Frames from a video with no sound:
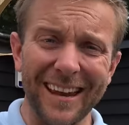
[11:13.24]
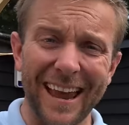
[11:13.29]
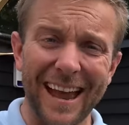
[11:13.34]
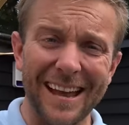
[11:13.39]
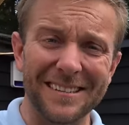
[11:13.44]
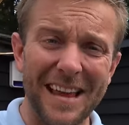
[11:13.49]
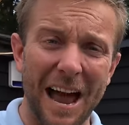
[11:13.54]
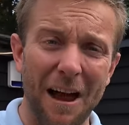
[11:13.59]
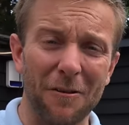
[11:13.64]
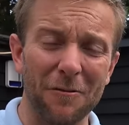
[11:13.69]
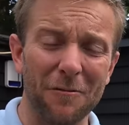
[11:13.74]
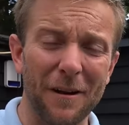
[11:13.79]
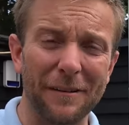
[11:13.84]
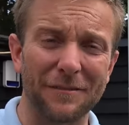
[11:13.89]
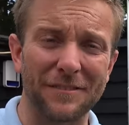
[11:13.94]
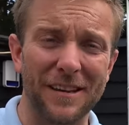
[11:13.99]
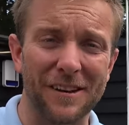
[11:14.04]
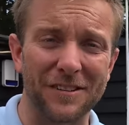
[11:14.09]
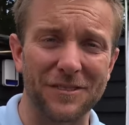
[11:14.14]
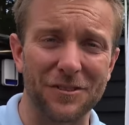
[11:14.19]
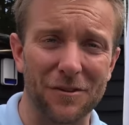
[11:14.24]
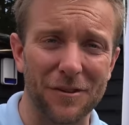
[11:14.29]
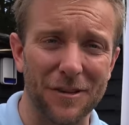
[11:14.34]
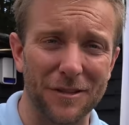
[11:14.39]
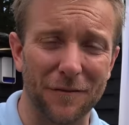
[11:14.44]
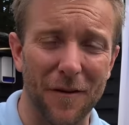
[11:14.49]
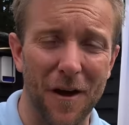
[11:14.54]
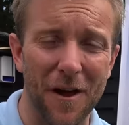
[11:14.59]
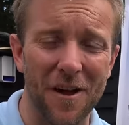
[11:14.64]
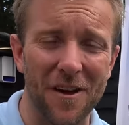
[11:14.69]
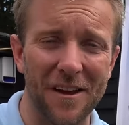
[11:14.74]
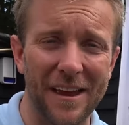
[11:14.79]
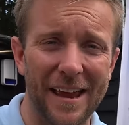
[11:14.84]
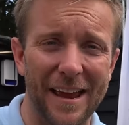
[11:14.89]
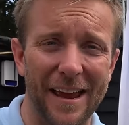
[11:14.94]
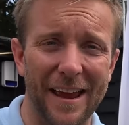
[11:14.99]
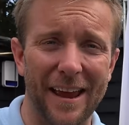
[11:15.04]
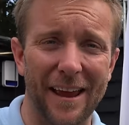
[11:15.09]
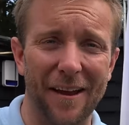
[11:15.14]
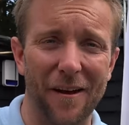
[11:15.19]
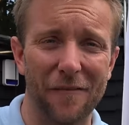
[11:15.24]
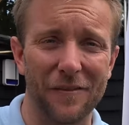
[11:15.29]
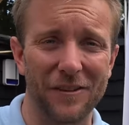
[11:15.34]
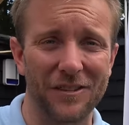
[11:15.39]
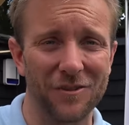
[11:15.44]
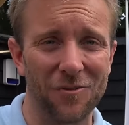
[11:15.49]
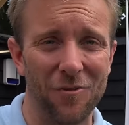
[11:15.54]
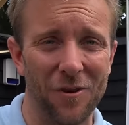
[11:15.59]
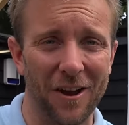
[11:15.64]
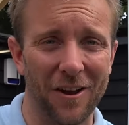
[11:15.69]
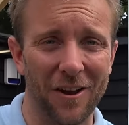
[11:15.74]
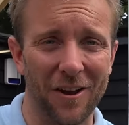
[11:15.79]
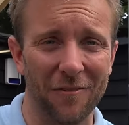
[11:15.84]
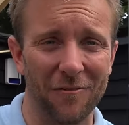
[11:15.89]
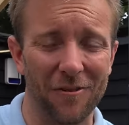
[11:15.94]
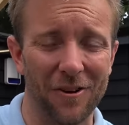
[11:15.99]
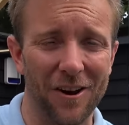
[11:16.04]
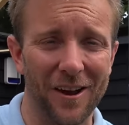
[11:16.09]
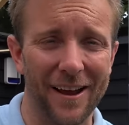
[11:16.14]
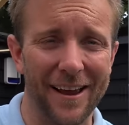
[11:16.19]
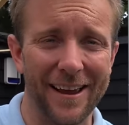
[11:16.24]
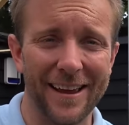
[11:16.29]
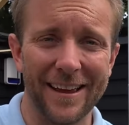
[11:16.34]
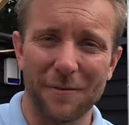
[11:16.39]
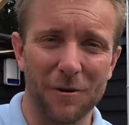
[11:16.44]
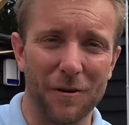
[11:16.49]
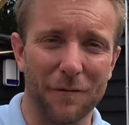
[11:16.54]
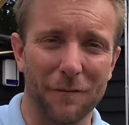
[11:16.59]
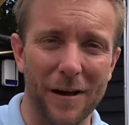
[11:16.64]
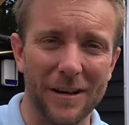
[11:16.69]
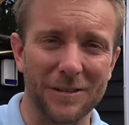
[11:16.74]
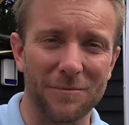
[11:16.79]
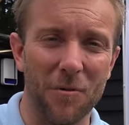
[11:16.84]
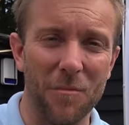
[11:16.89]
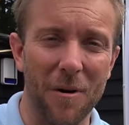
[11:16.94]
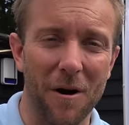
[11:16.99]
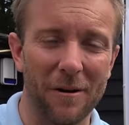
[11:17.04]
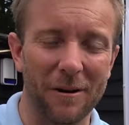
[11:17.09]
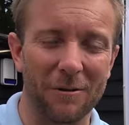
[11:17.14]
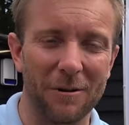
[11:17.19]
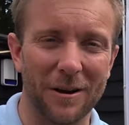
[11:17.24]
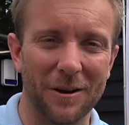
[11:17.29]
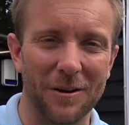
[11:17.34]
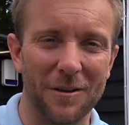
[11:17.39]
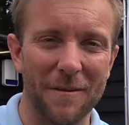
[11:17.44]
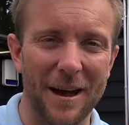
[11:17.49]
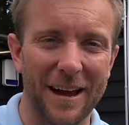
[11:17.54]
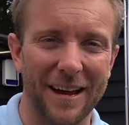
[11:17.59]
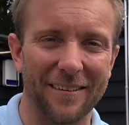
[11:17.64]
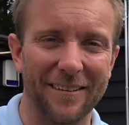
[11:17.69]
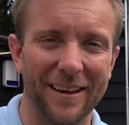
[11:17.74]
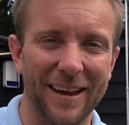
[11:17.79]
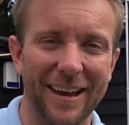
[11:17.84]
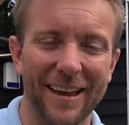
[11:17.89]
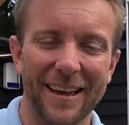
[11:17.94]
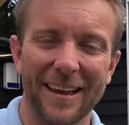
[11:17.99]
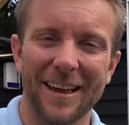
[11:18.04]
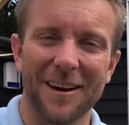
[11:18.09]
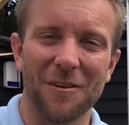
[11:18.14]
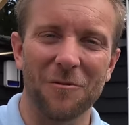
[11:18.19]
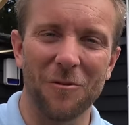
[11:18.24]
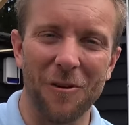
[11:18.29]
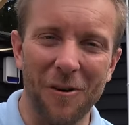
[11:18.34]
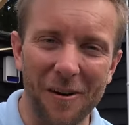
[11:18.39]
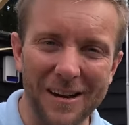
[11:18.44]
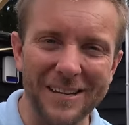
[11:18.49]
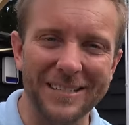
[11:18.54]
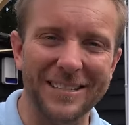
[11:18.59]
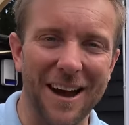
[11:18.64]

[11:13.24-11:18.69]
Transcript: yeah, Darren Reeve sent us through this photo here of a toilet, right, with a flexible Multikwik on the back of it. What is